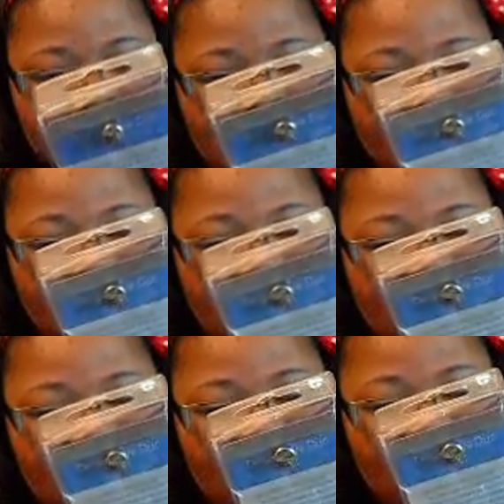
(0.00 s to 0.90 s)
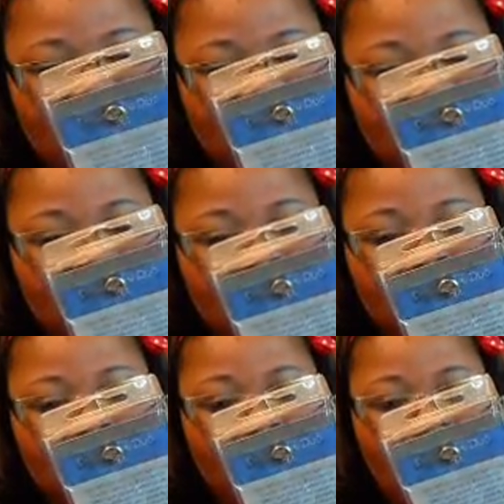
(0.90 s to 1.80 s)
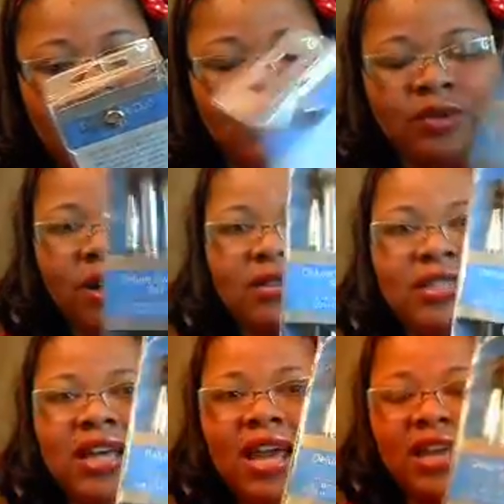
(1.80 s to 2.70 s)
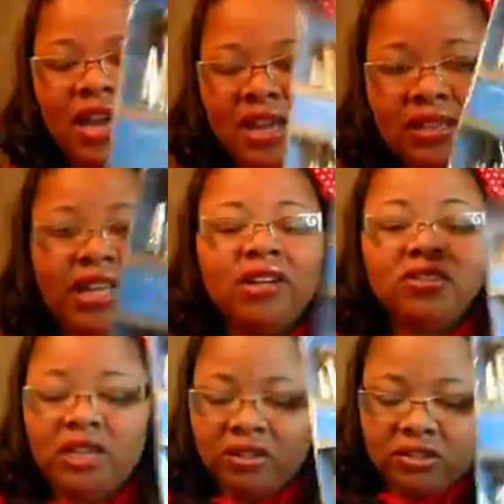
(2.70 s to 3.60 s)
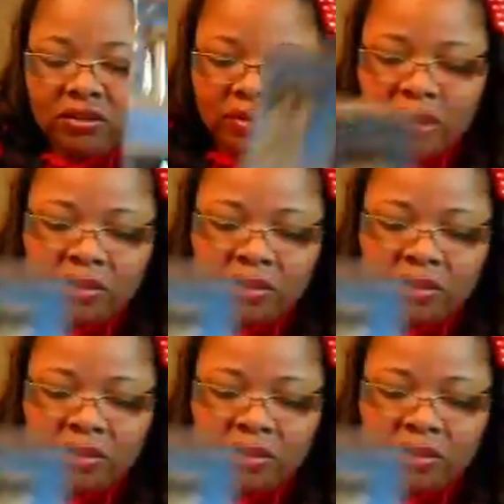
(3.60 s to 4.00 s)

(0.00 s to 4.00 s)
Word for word: The uh the Lux Eye Duo set, yeah. These are these are some